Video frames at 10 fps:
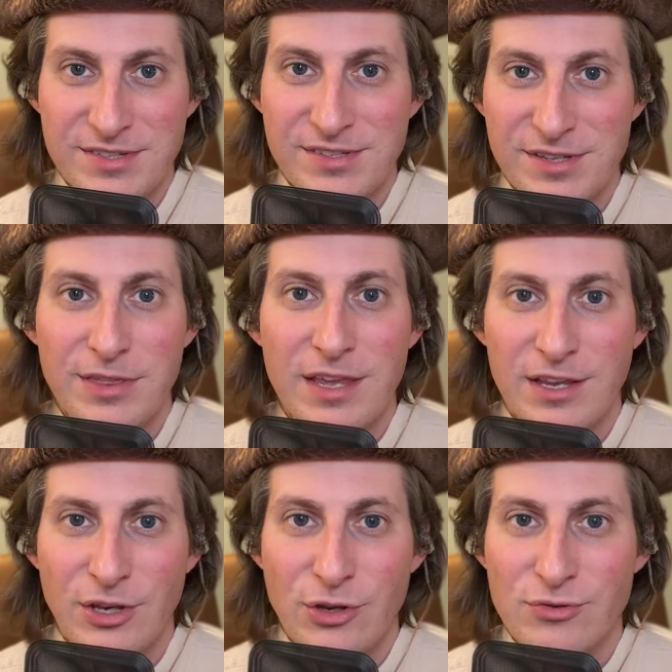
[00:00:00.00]
that they
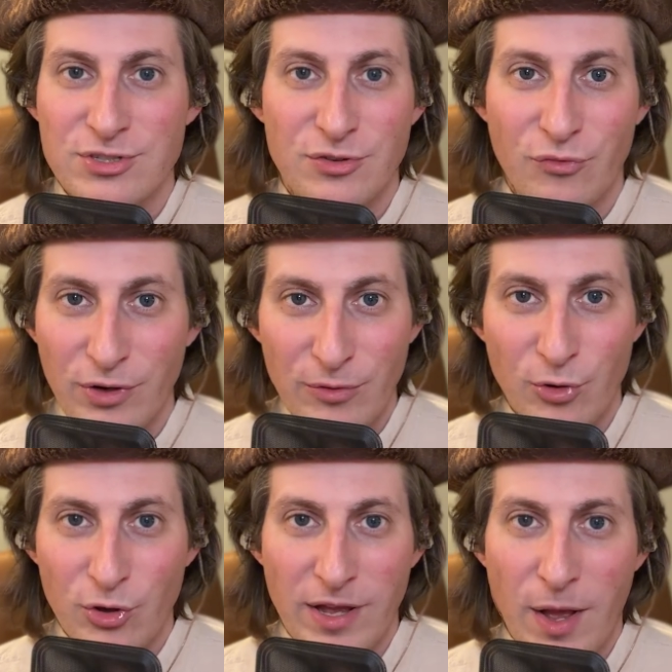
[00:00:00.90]
can use to
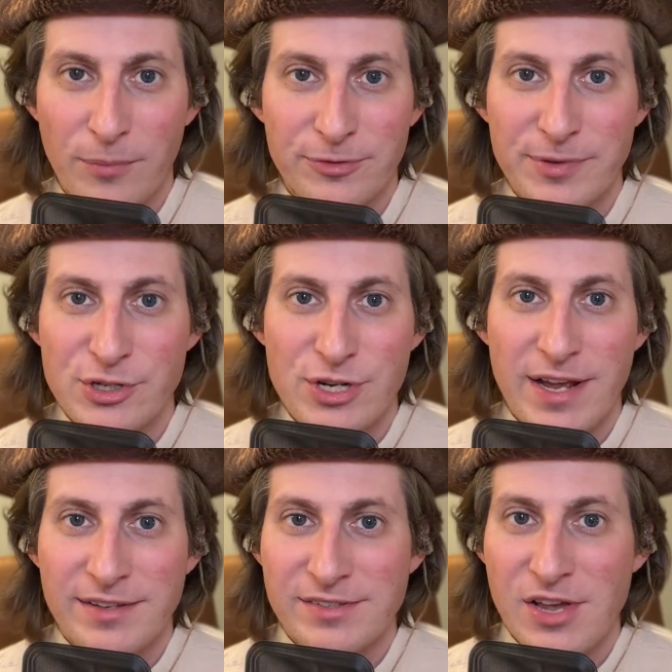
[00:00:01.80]
re-roll helmsman
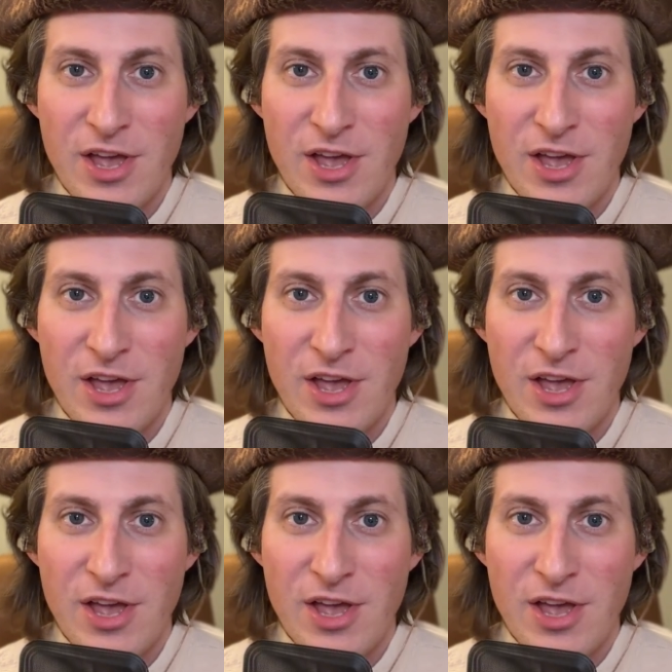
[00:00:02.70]
checks